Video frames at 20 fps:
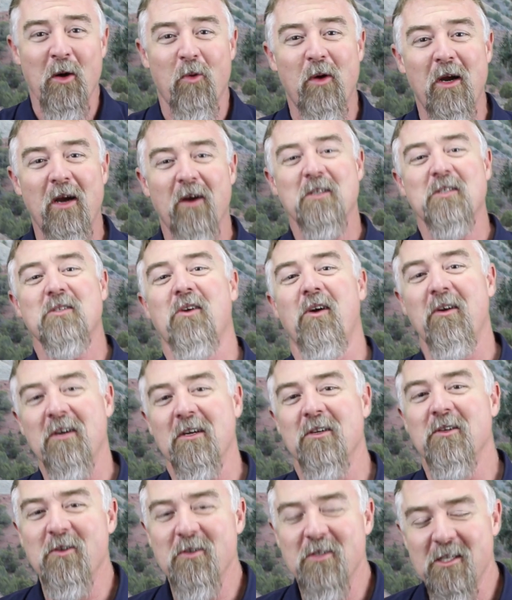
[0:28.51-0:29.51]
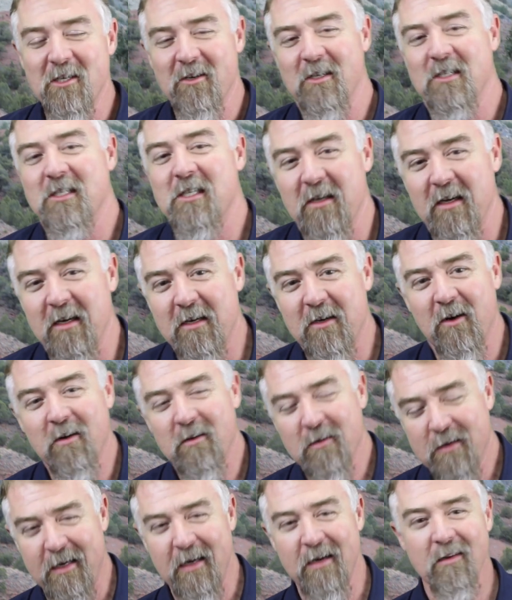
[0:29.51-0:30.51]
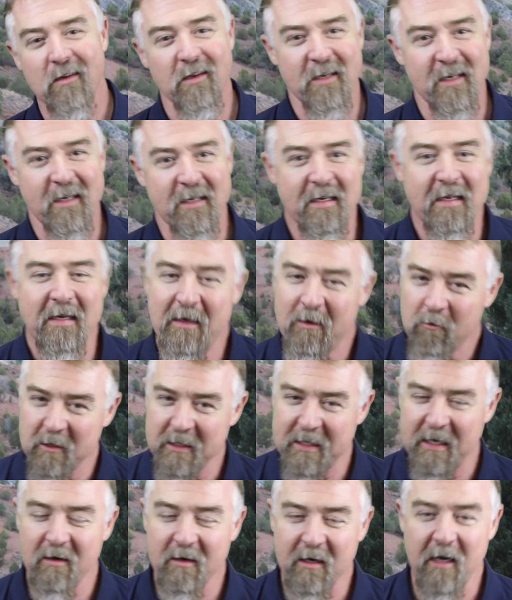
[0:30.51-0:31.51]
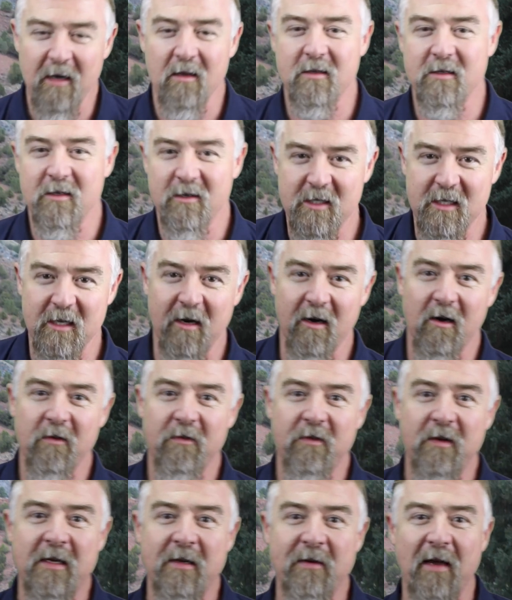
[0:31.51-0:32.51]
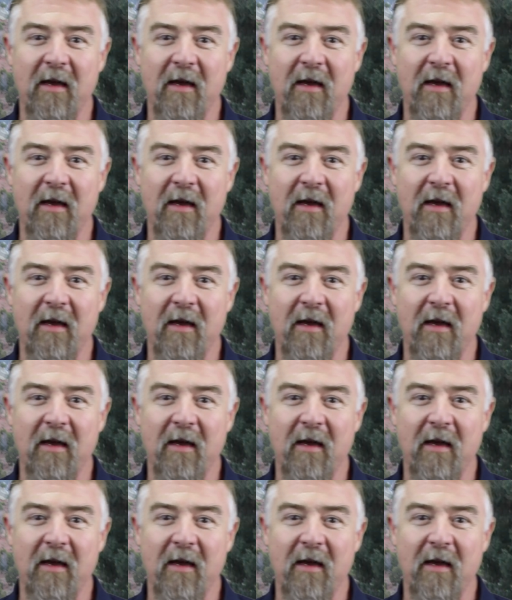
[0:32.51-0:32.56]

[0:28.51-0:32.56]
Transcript: We are starting a new series today called Killing It Without Killing Yourself.